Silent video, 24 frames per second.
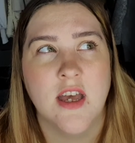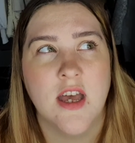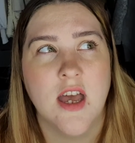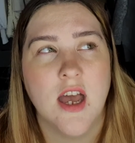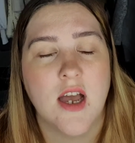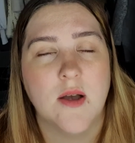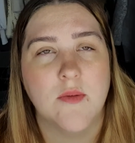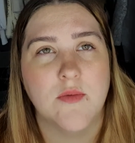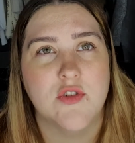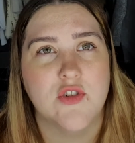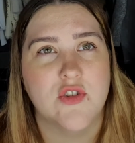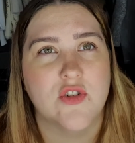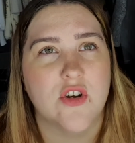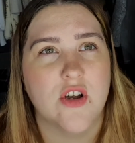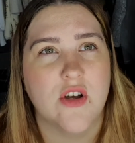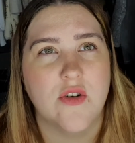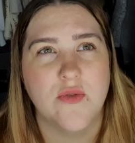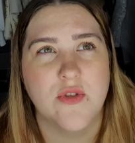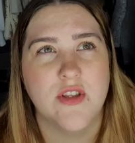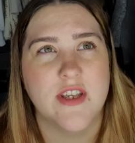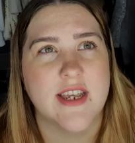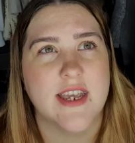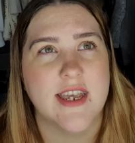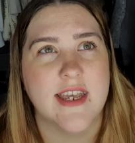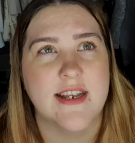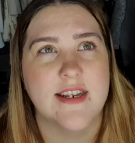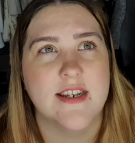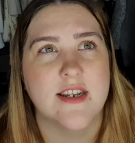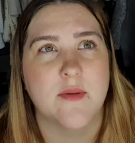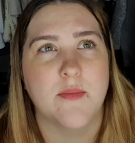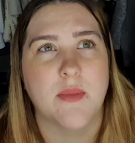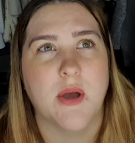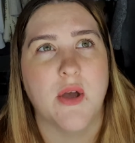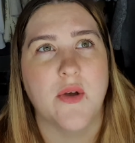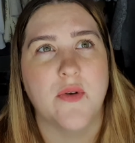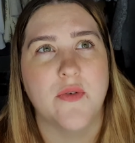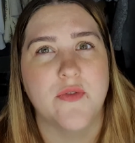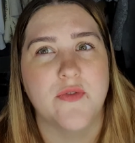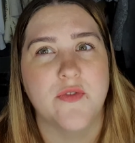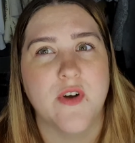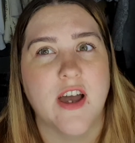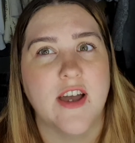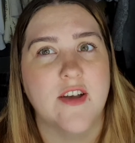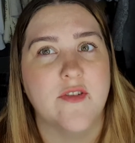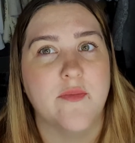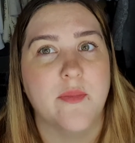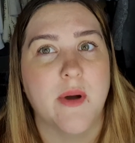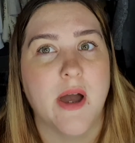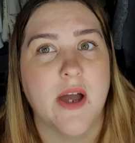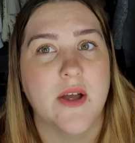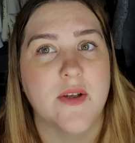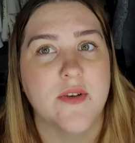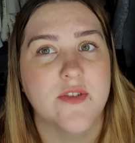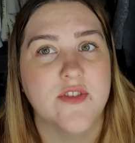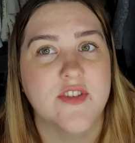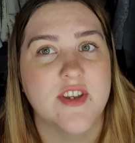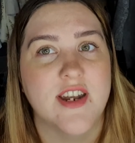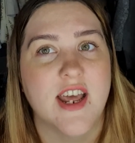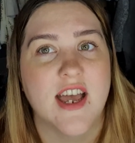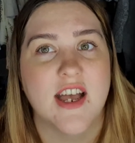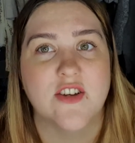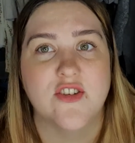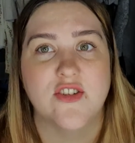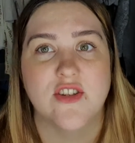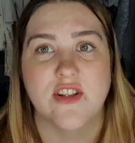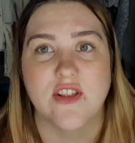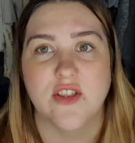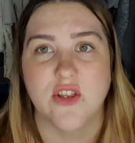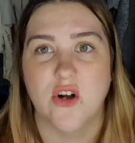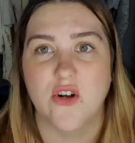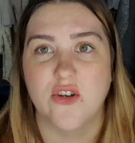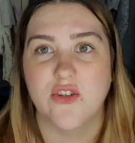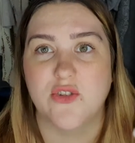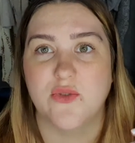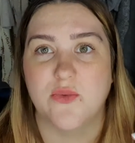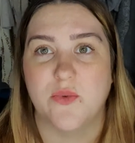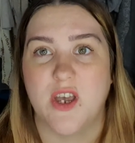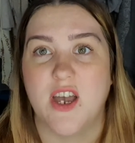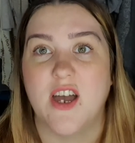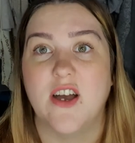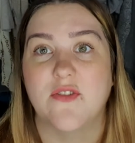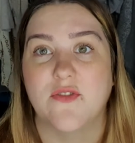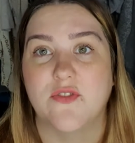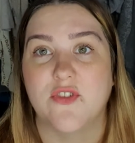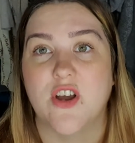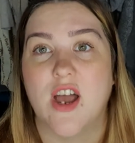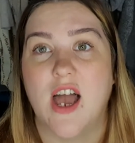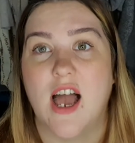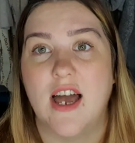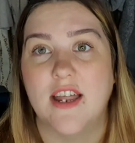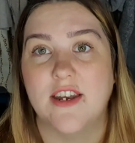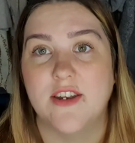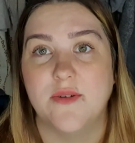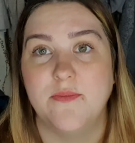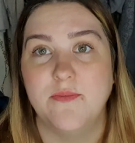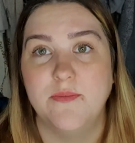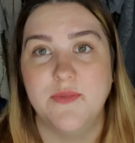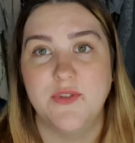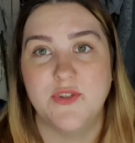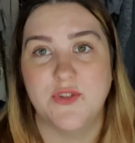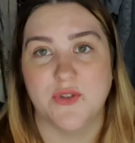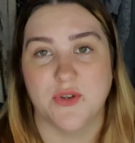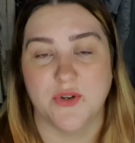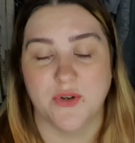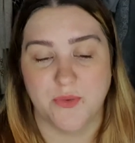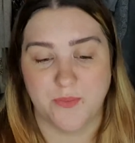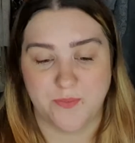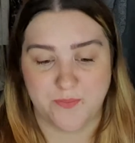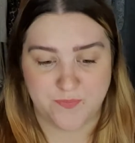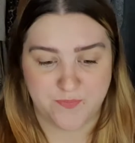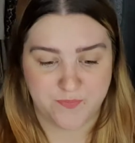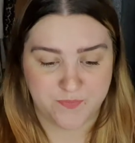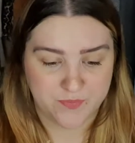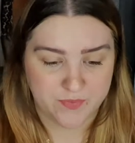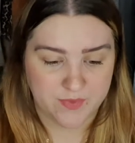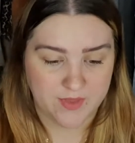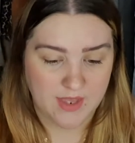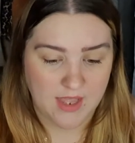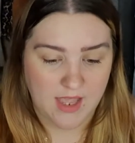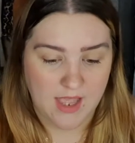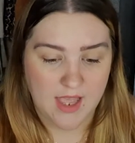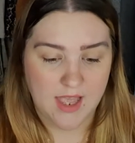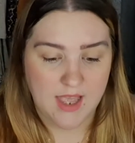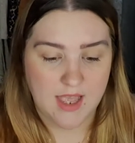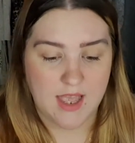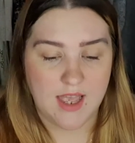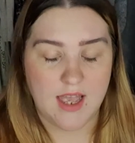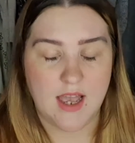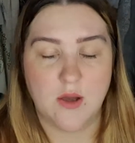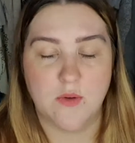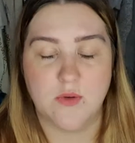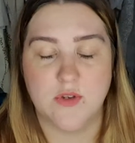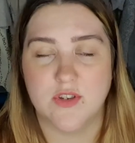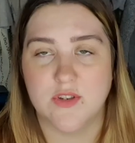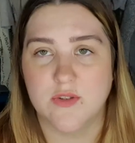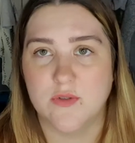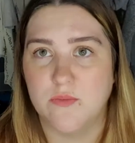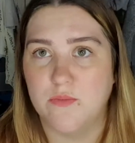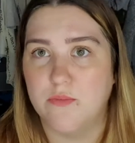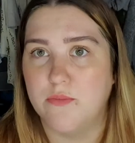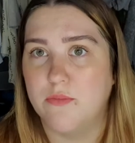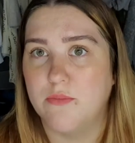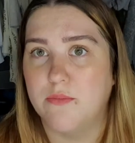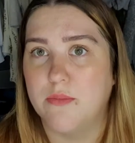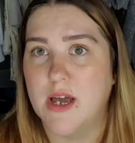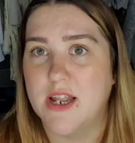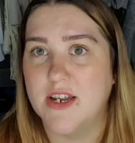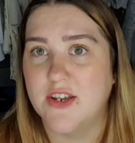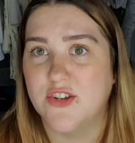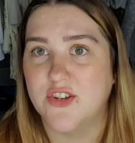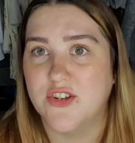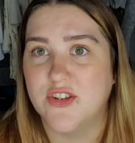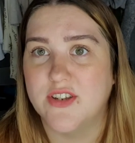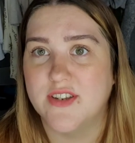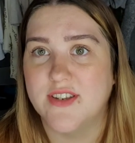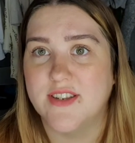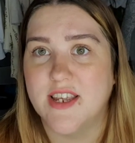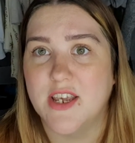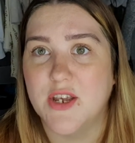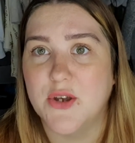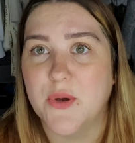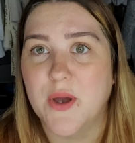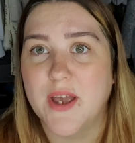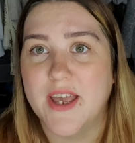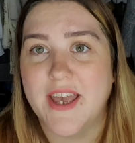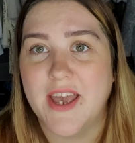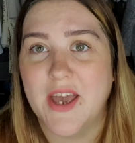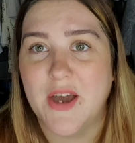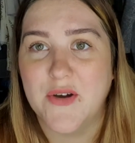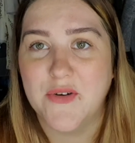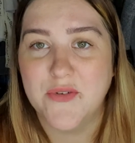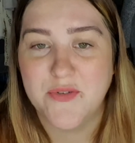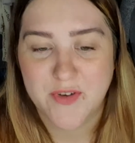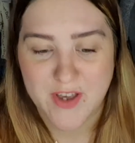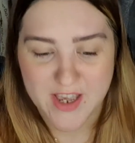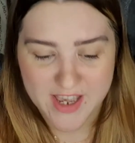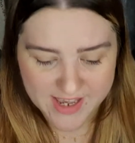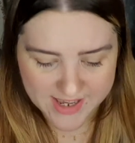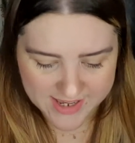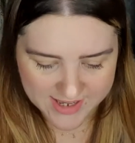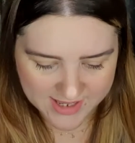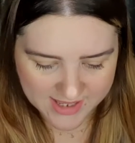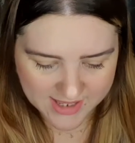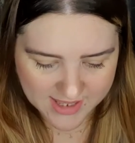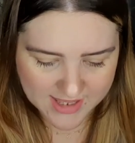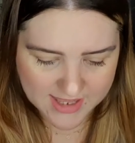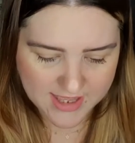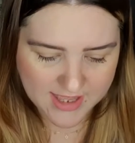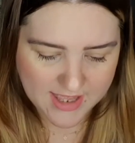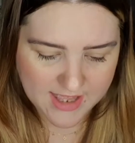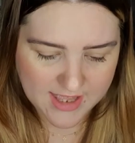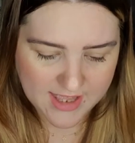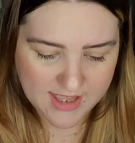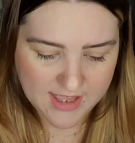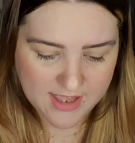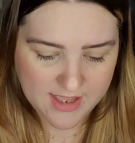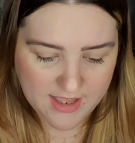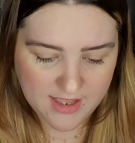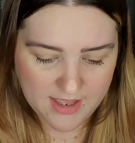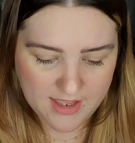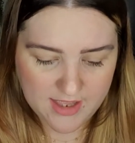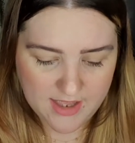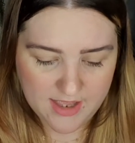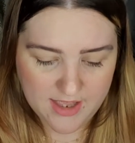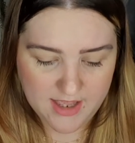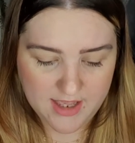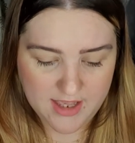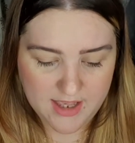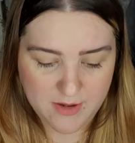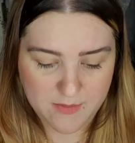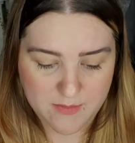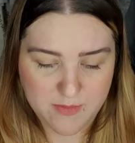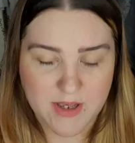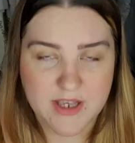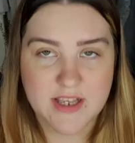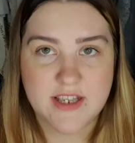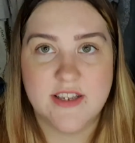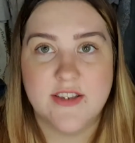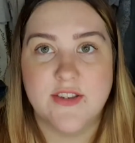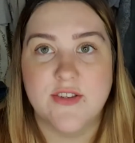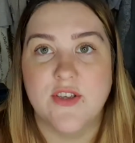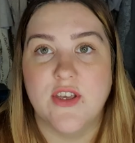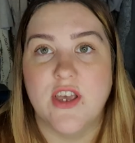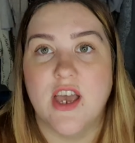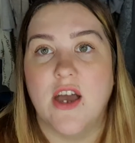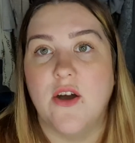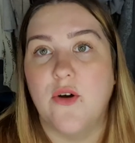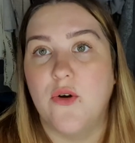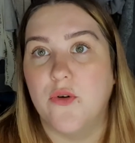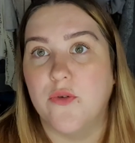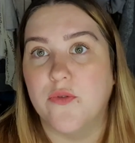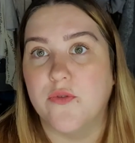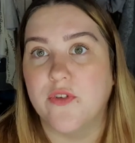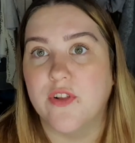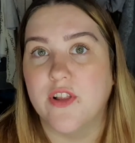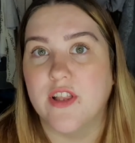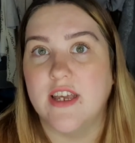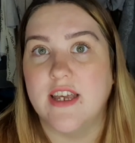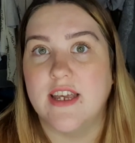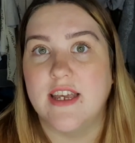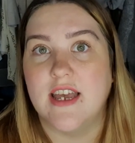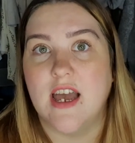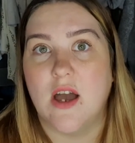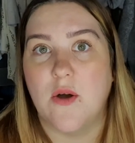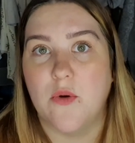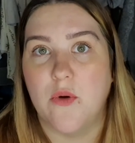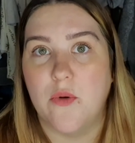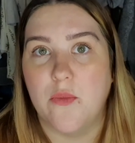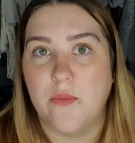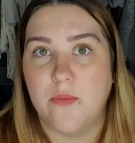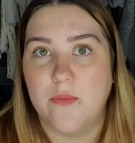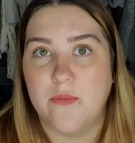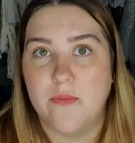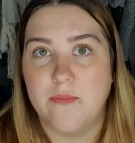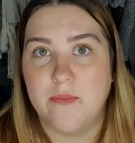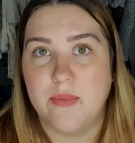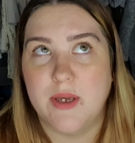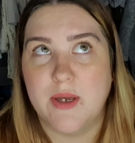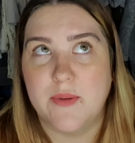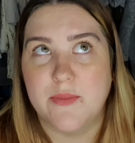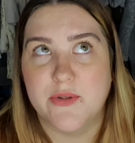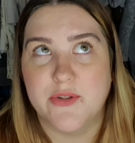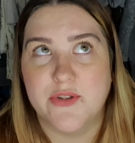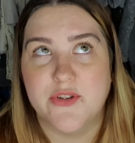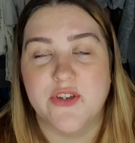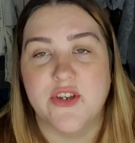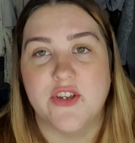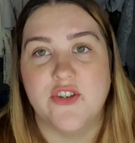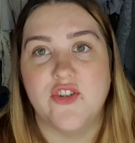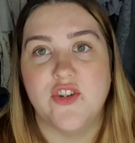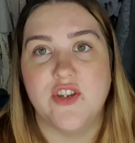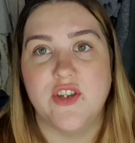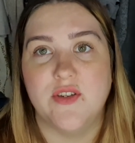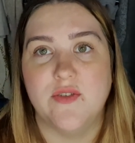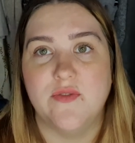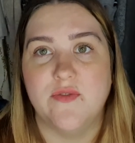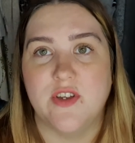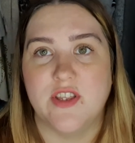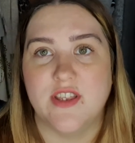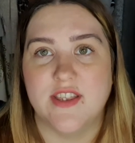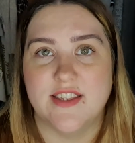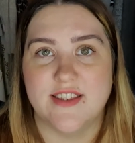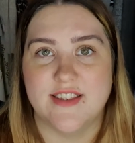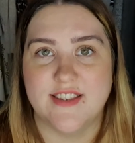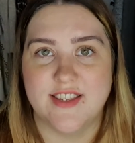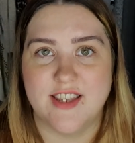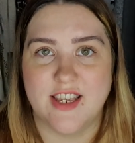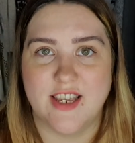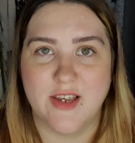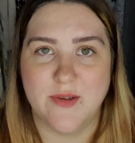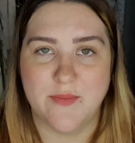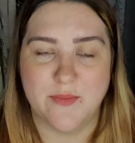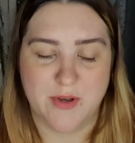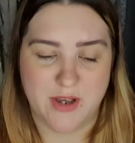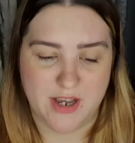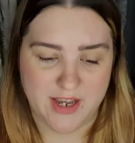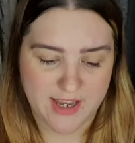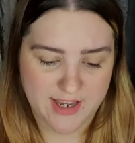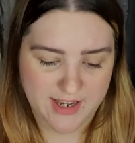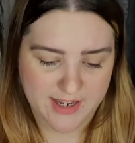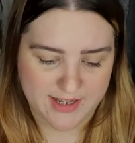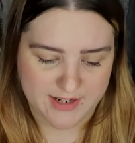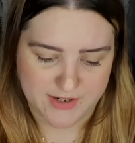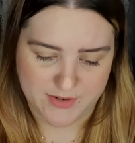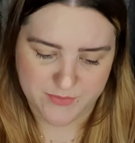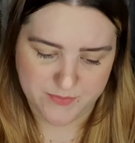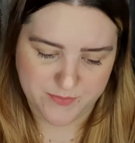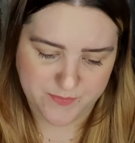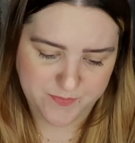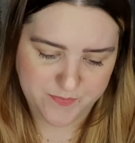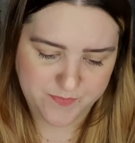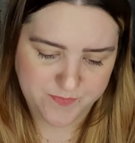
I'm sure I only gained about 5 pounds and actually lost weight after I had him, so I managed to stay quite healthy. So yeah, hopefully I will be able to achieve the same again.